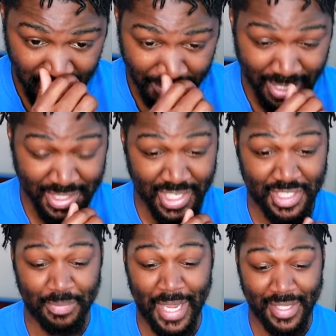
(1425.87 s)
Somebody's getting
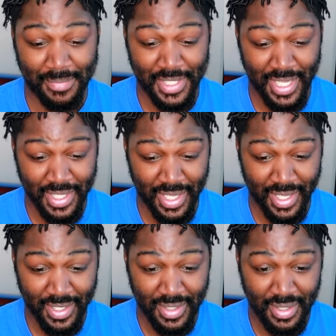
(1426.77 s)
smacked upside the
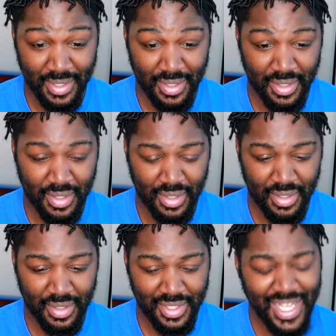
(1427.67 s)
head.
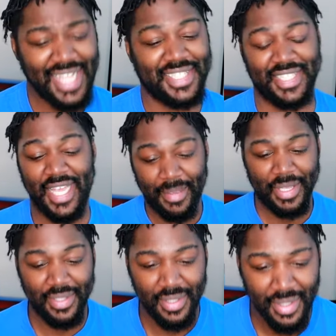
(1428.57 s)
God damn
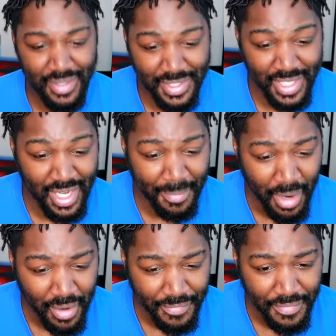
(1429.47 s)
it! Does it come
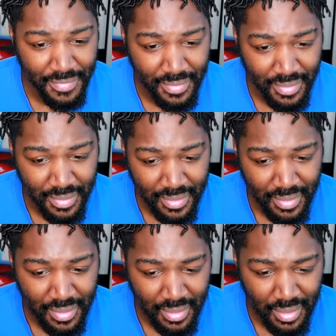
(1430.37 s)
off?
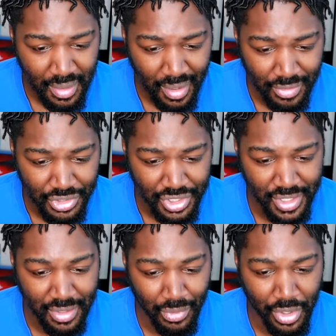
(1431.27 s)
Oh
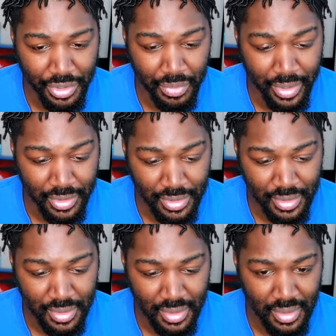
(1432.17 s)
shit, the
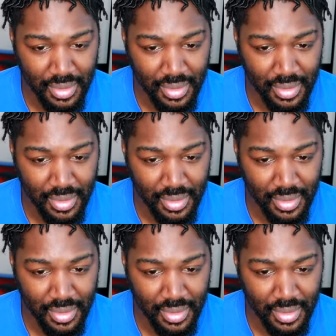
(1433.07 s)
waterworks.